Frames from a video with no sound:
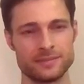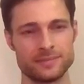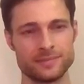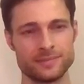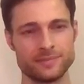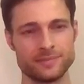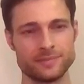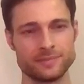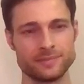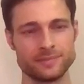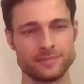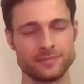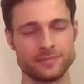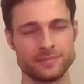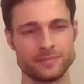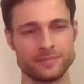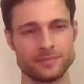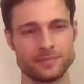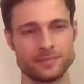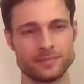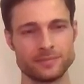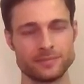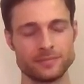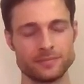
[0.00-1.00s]

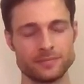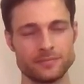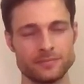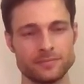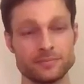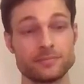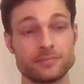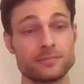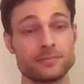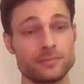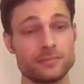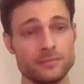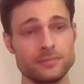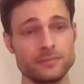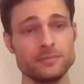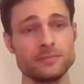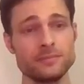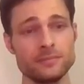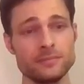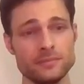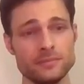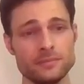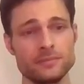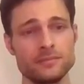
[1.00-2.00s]

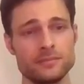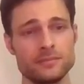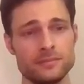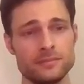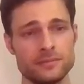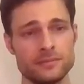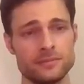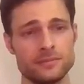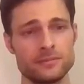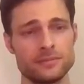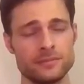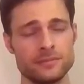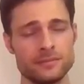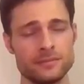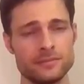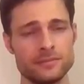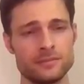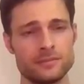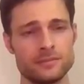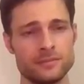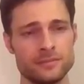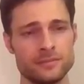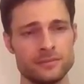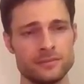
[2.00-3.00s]

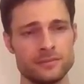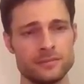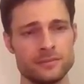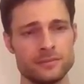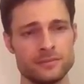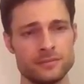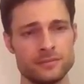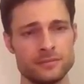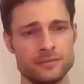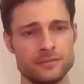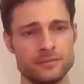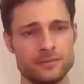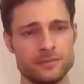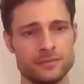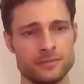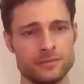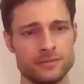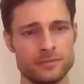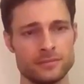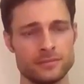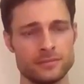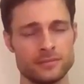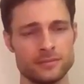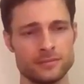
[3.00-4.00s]

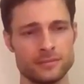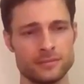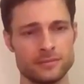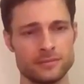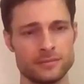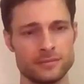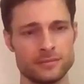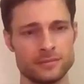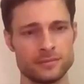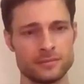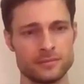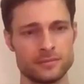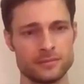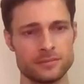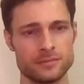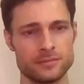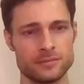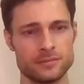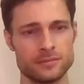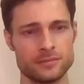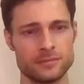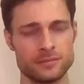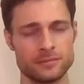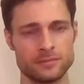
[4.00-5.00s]

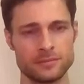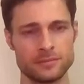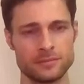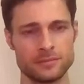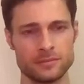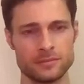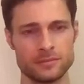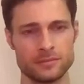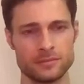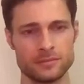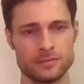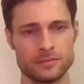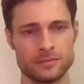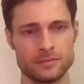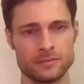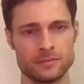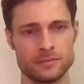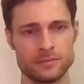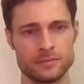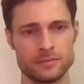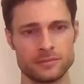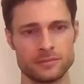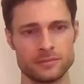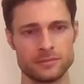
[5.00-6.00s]

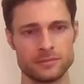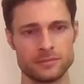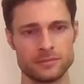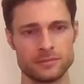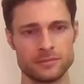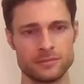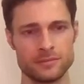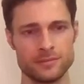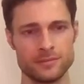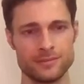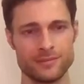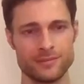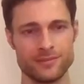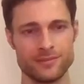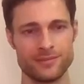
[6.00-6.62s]
(not speaking)